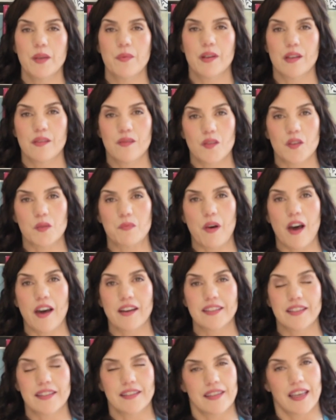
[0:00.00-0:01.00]
one of those
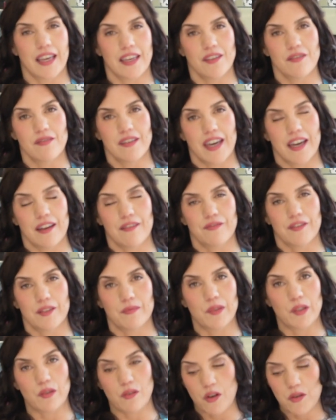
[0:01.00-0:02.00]
boxes that you get from
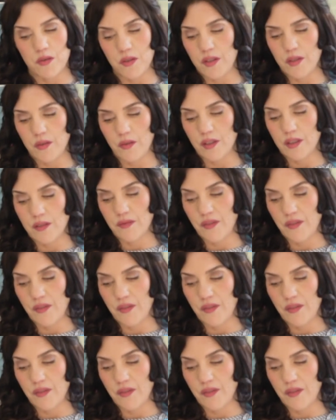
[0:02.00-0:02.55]
the grocery store is